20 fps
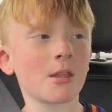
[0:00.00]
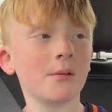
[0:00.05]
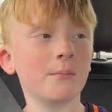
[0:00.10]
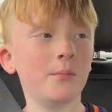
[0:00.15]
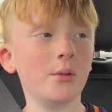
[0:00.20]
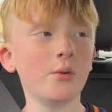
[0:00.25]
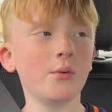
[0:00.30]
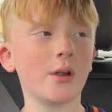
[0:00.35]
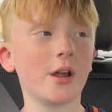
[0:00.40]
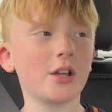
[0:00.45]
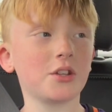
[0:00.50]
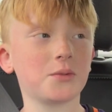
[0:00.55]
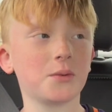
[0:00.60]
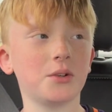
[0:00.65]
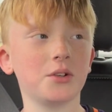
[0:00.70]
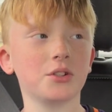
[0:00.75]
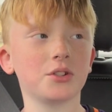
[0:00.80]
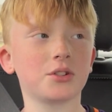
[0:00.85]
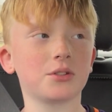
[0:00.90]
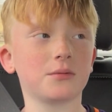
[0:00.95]
Blue
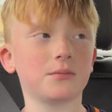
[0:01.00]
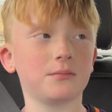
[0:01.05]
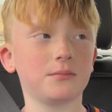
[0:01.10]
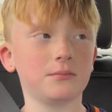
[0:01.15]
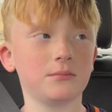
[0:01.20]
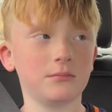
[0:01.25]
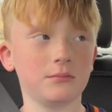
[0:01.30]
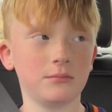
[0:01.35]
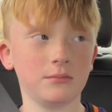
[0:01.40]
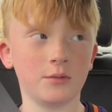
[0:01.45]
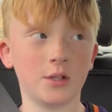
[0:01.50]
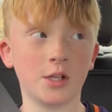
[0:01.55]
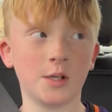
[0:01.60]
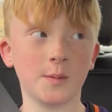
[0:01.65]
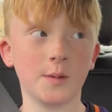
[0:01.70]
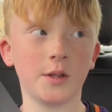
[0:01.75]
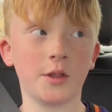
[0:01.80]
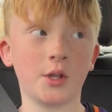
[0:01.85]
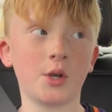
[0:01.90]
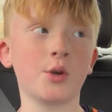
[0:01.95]
raspberries, going to be
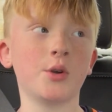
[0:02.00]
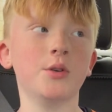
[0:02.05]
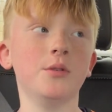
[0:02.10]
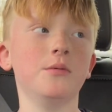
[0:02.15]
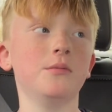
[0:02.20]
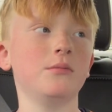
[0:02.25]
third.